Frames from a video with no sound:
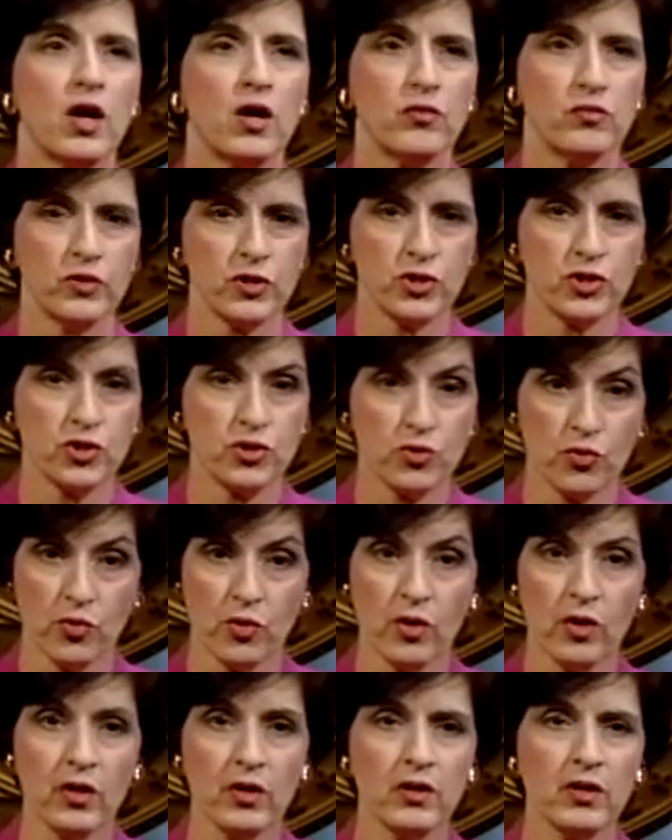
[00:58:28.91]

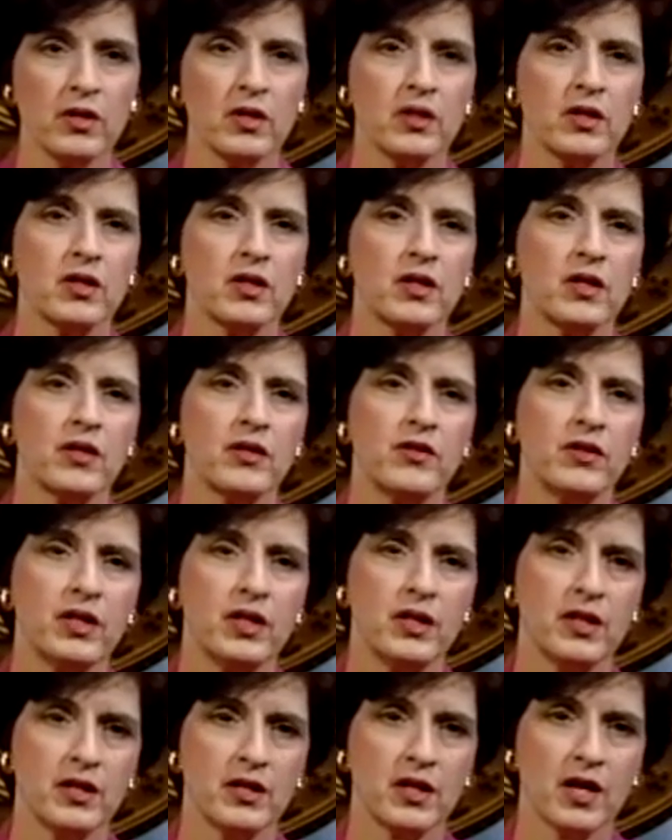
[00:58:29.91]
restore
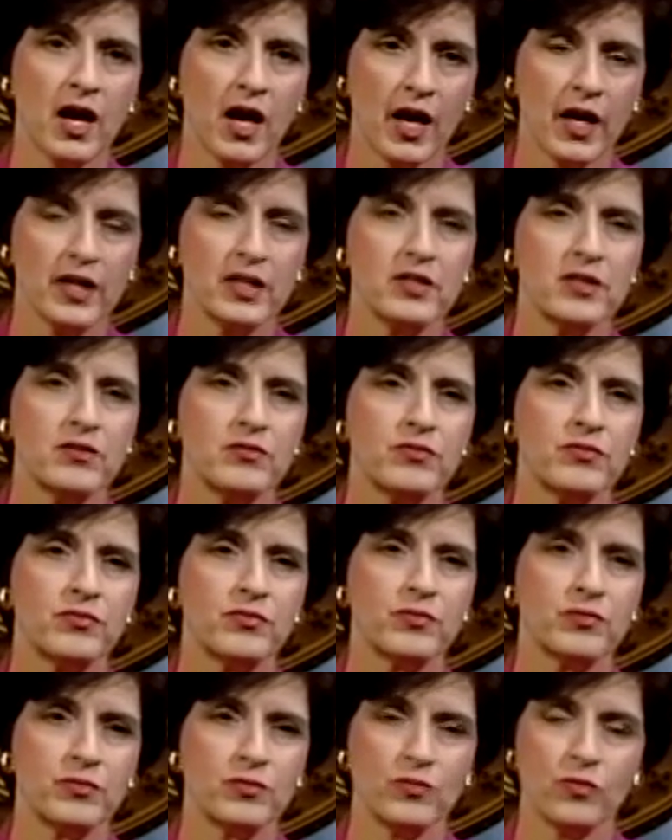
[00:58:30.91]
the kind of
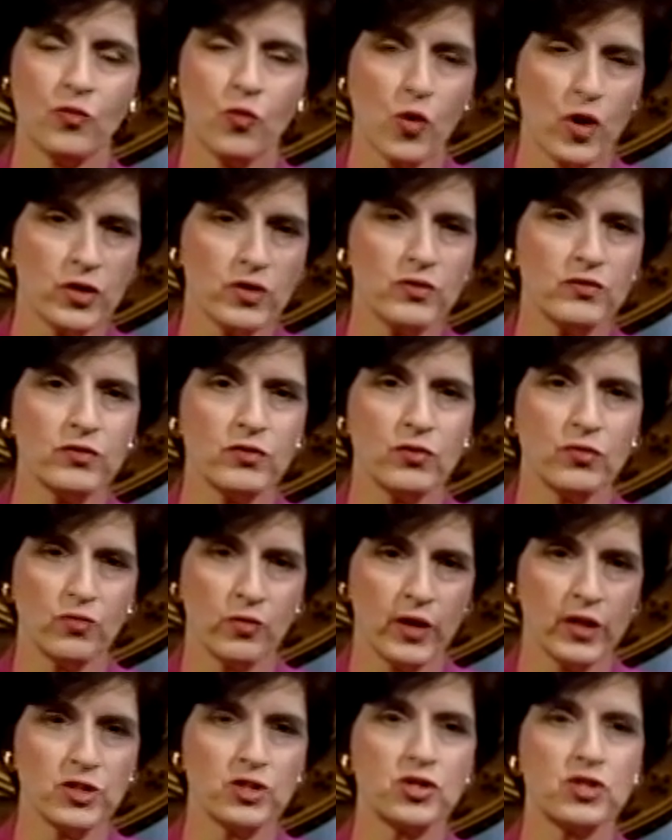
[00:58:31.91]
wonderful,
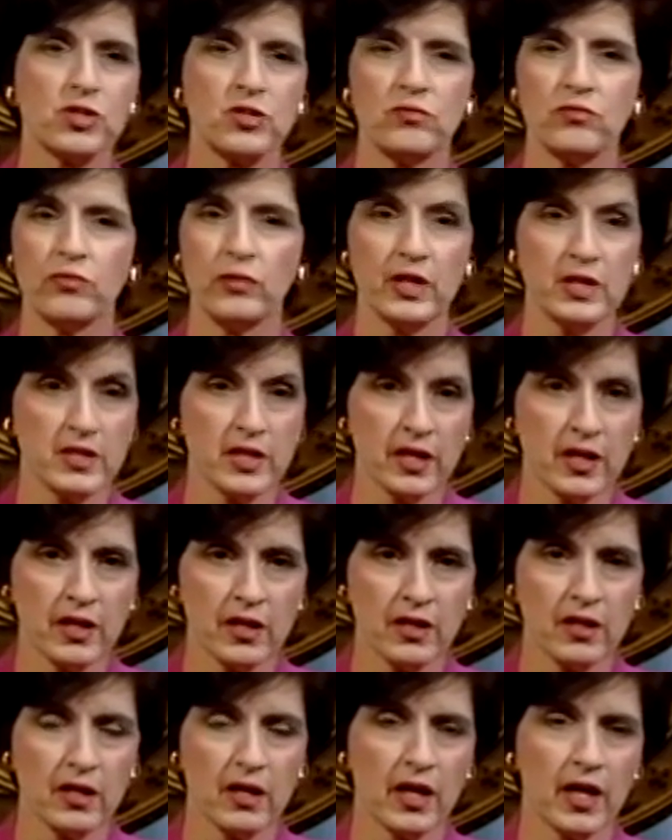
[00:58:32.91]
rich
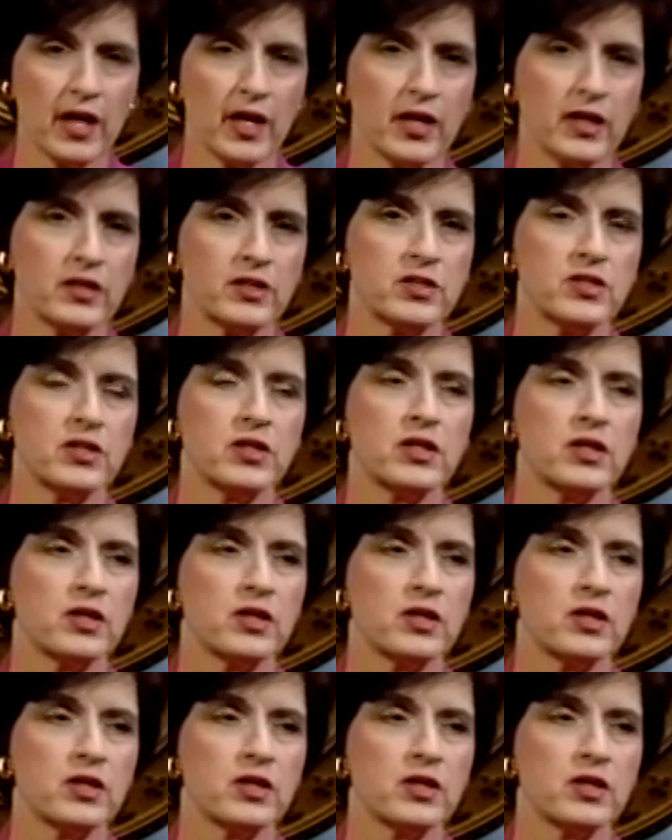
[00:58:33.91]
retail and